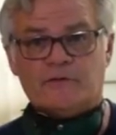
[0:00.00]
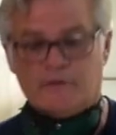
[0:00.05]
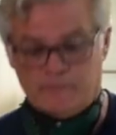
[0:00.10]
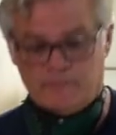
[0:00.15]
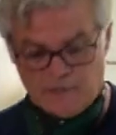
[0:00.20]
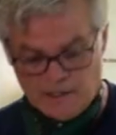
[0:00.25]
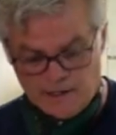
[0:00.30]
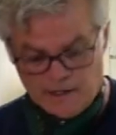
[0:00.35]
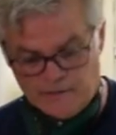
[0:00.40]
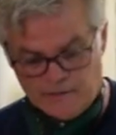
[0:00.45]

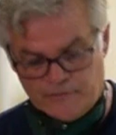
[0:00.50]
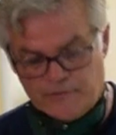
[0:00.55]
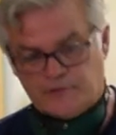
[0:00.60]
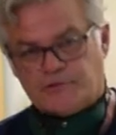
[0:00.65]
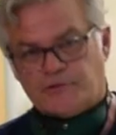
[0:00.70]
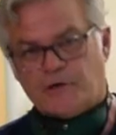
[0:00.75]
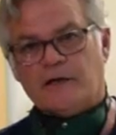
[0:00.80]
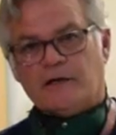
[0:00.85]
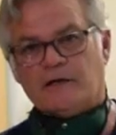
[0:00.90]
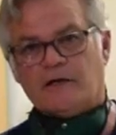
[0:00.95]
and then tried to
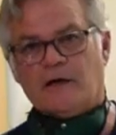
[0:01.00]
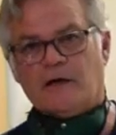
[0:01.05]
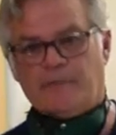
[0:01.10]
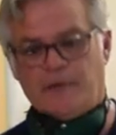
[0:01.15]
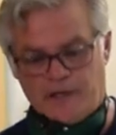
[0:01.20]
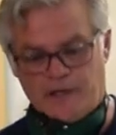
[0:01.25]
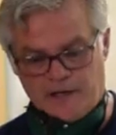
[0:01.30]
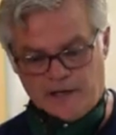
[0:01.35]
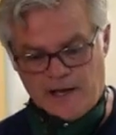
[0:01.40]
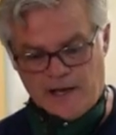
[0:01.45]
come in
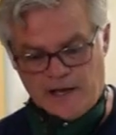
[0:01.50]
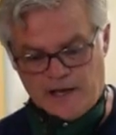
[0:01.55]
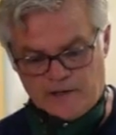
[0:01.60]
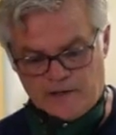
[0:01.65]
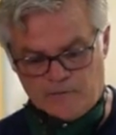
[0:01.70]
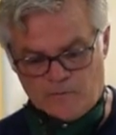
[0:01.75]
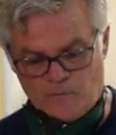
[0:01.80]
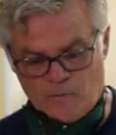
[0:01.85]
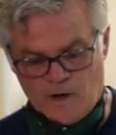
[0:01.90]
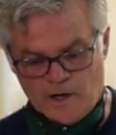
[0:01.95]
and
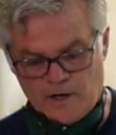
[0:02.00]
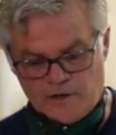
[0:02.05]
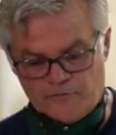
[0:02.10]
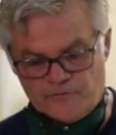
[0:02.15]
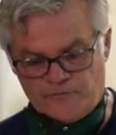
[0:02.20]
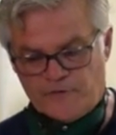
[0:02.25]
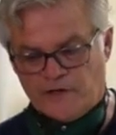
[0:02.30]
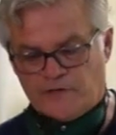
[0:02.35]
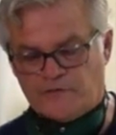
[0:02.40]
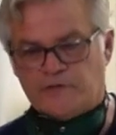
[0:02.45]
wanted to fix
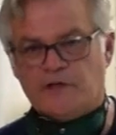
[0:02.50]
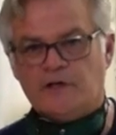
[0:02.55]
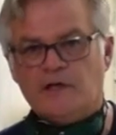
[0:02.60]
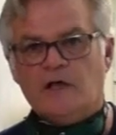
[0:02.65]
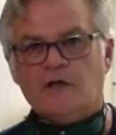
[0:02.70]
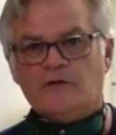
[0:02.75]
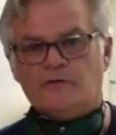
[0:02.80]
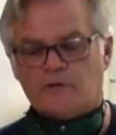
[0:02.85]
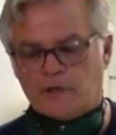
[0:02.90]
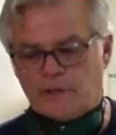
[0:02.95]
it, so
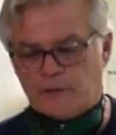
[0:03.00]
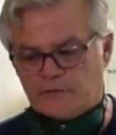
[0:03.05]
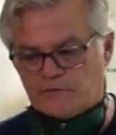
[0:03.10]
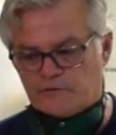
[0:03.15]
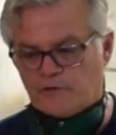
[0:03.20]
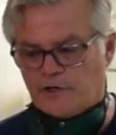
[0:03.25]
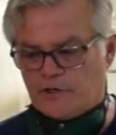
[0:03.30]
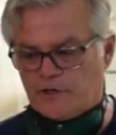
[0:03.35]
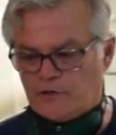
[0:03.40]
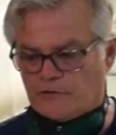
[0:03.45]
he was going to
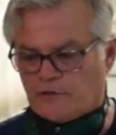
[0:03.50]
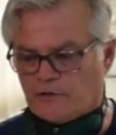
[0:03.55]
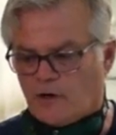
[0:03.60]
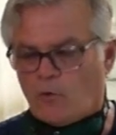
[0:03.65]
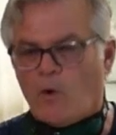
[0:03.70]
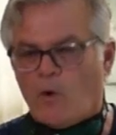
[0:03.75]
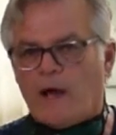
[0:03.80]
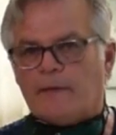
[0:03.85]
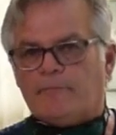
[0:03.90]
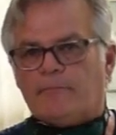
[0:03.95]
use our white
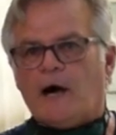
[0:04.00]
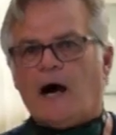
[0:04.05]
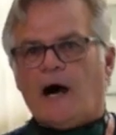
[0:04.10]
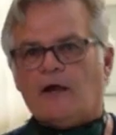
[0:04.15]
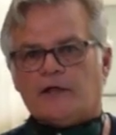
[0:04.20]
poly.